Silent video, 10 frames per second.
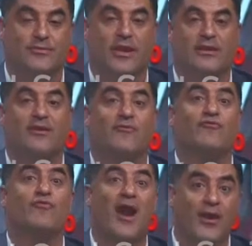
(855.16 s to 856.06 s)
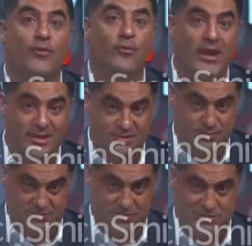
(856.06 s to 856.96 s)
the right of Ronald Reagan's
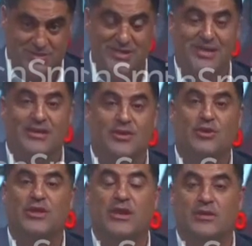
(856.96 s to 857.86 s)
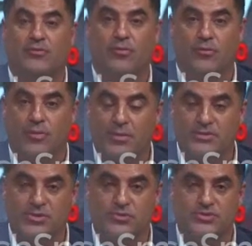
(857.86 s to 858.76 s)
positions. You know, the
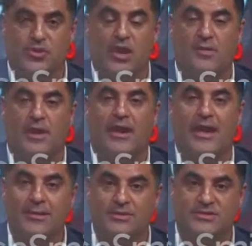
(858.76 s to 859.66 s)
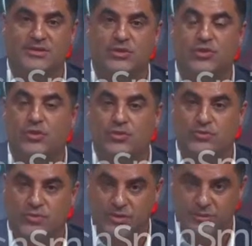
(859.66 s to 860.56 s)
Republicans are always crying about amnesty. You know
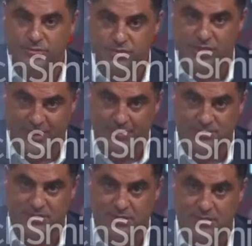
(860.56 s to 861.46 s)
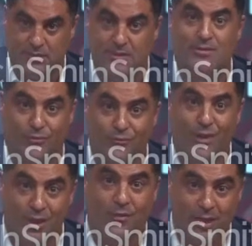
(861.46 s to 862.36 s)
who did the original amnesty?
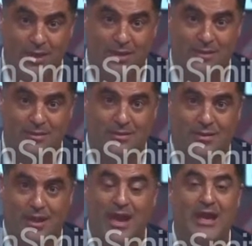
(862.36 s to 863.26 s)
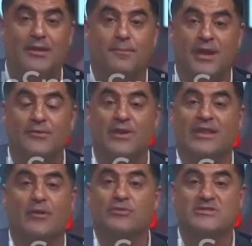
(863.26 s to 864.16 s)
Ronald Reagan. And by the way,
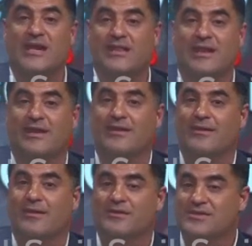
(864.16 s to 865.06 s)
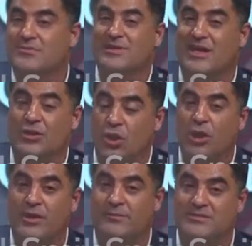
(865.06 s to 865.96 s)
that was not like something they
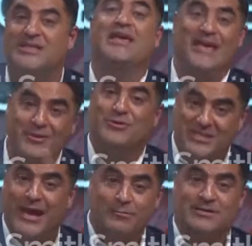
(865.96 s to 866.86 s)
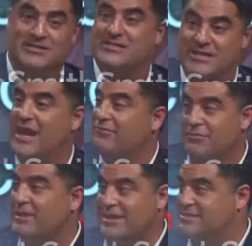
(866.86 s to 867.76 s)
called amnesty. It was amnesty. He said
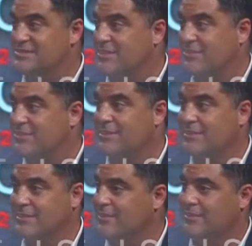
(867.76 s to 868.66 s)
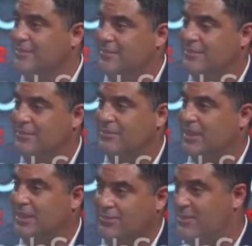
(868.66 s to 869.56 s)
everybody that's here illegally. Yeah
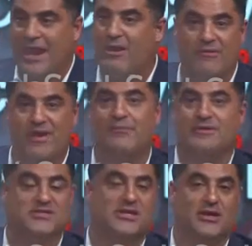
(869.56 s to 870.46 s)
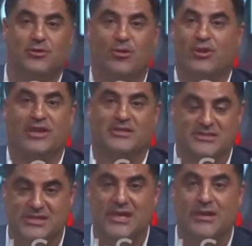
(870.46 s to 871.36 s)
okay, you now have amnesty and you all get to
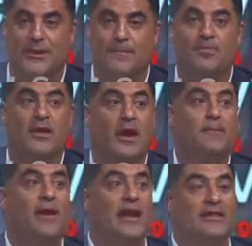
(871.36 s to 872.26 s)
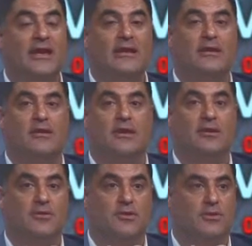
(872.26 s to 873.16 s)
stay here. And back then,
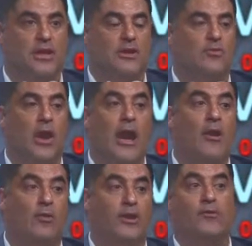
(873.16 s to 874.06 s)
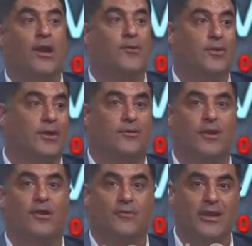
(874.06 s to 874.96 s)
they, they were like, wow, what a right winger
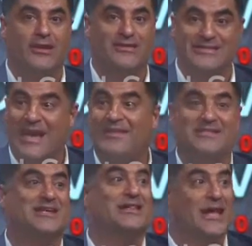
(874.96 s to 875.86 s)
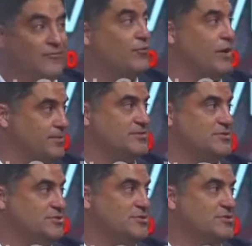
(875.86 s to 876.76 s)
Ronald Reagan is. Now that's a left wing
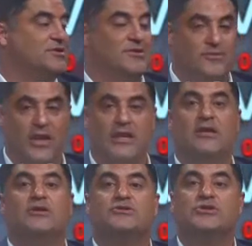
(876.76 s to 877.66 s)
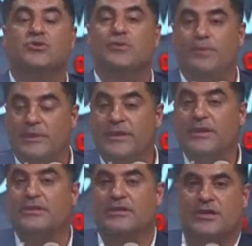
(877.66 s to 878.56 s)
position. Yes. Right? So
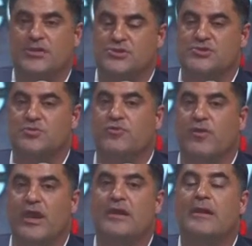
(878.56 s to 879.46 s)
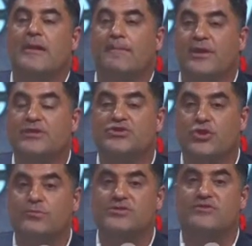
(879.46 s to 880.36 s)
politically, the country's moved right. But in
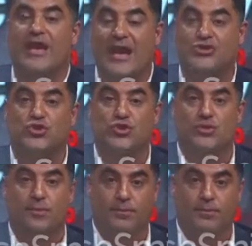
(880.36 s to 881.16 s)
terms of the actual